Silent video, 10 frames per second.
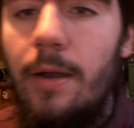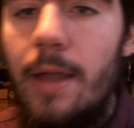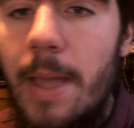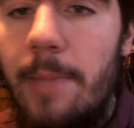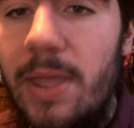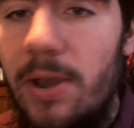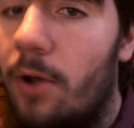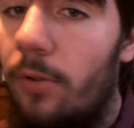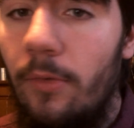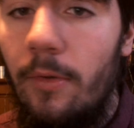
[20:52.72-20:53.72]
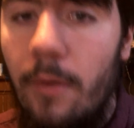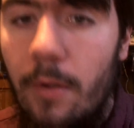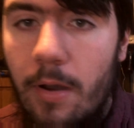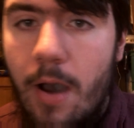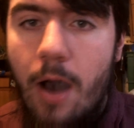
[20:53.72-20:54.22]
I mean, I'll
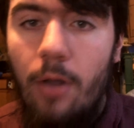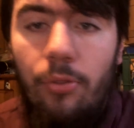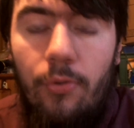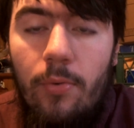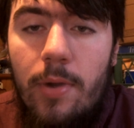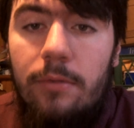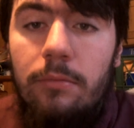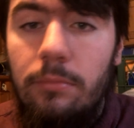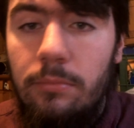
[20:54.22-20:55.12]
do it,